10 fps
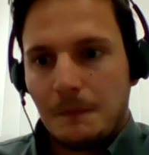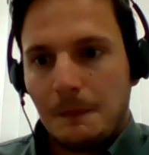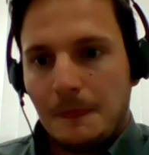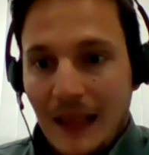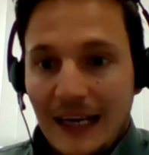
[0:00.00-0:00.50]

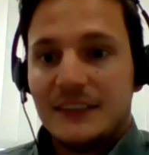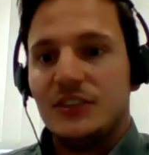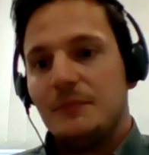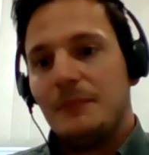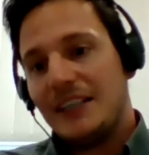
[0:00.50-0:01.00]
Next to
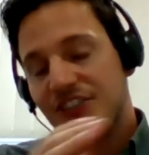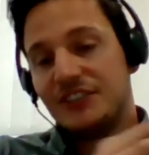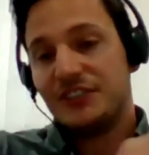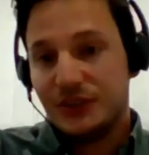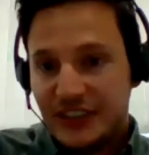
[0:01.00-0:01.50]
the mentioned
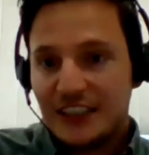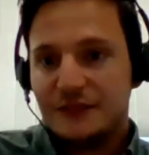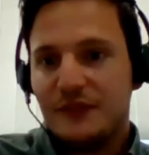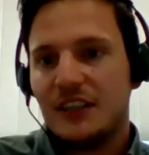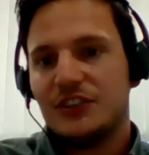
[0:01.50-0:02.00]
success
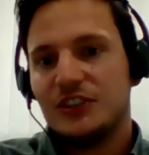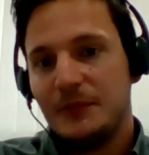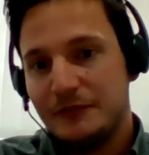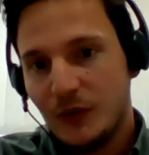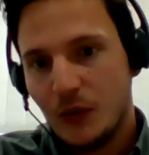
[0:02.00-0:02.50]
factors
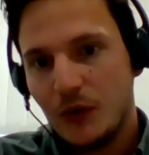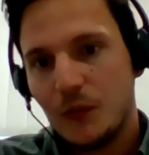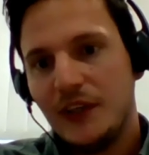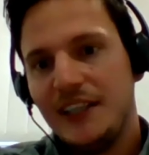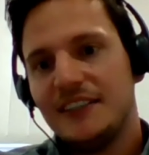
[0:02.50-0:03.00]
before,
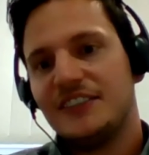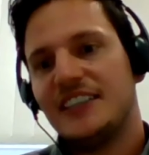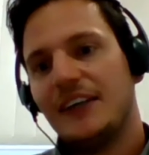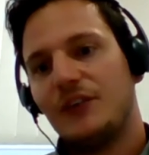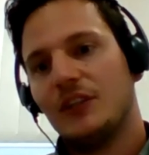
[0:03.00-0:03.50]
we need
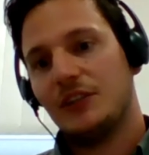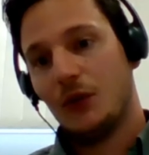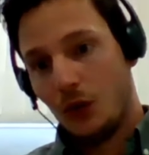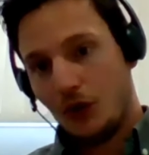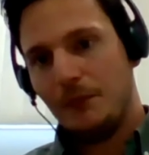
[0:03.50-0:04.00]
several
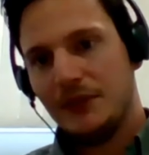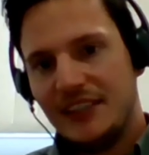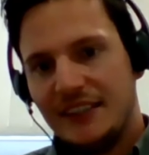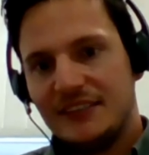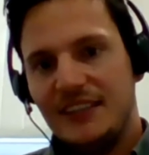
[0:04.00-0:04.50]
core
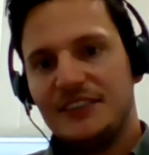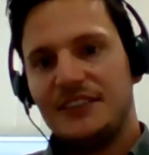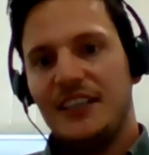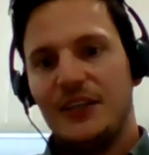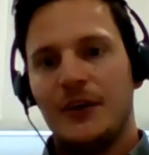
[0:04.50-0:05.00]
competence listed
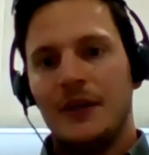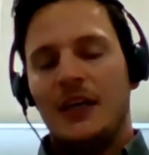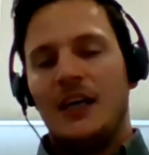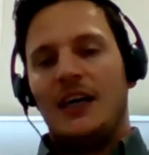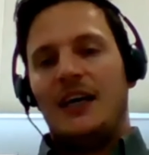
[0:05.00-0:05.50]
here.
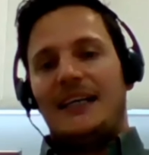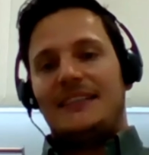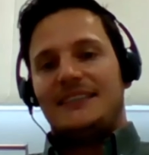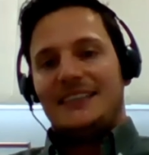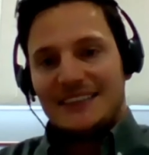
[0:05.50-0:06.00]

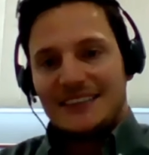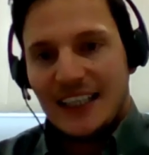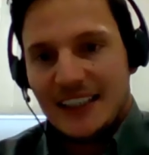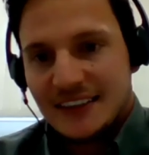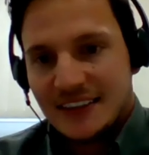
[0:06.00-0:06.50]
In this
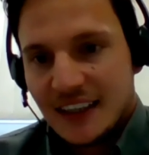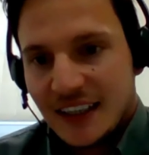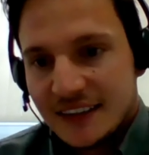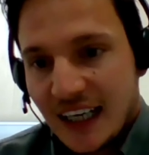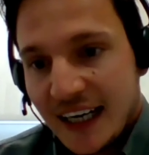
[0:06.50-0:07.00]
case,
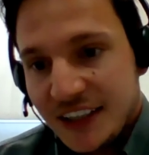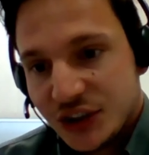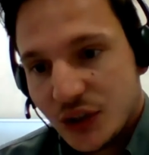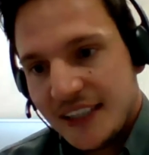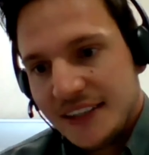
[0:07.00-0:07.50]
the
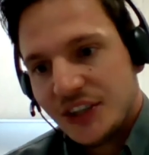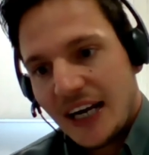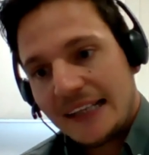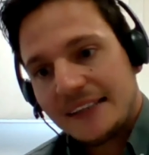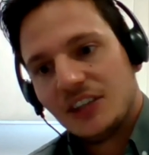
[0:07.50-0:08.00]
isolator
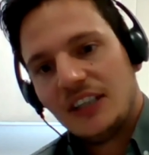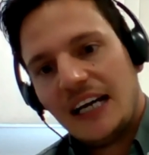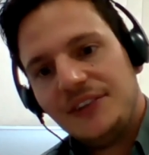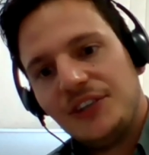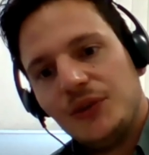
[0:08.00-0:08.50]
and the
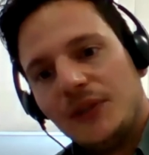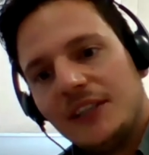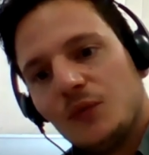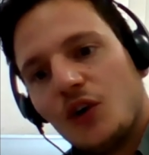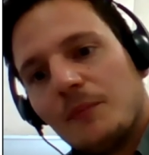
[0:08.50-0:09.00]
liner unit
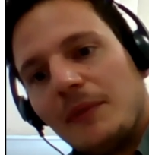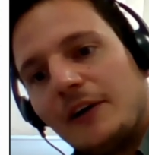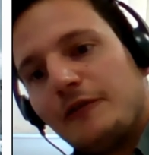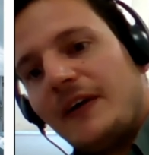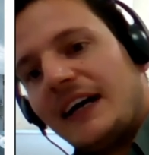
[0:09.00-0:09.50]
were
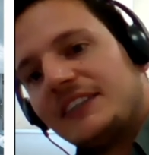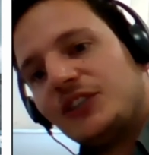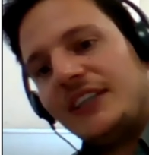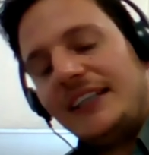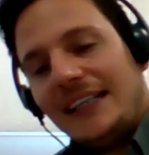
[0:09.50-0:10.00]
manufactured
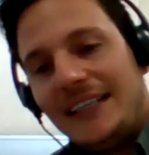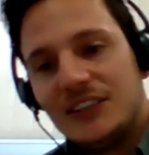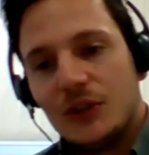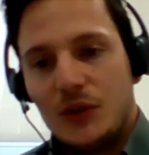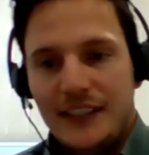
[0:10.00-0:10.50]
in
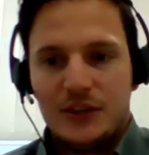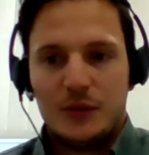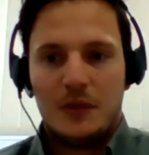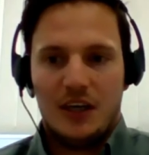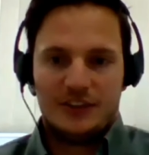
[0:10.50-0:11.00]
ISO cleanroom
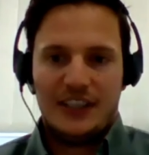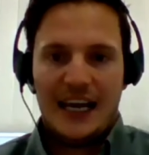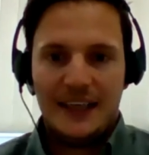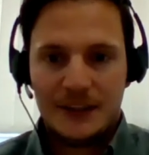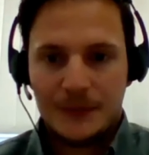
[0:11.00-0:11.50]
class
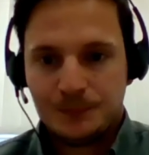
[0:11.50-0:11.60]
8,